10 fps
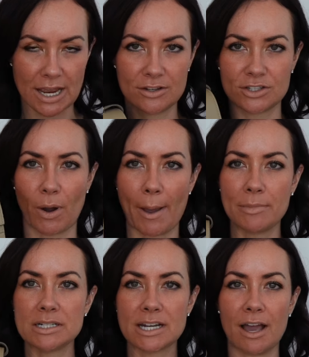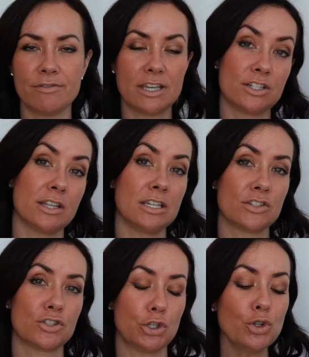And so I'm going to dive into
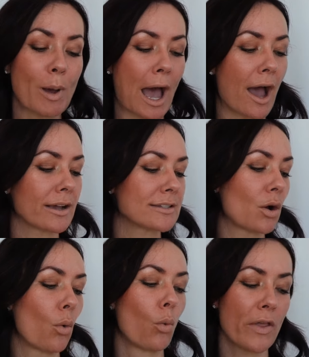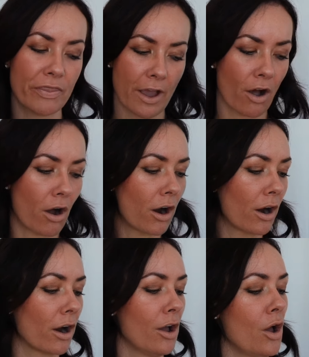these two bags, what they
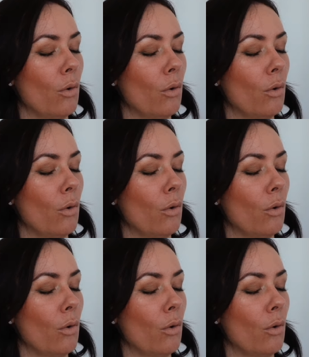are,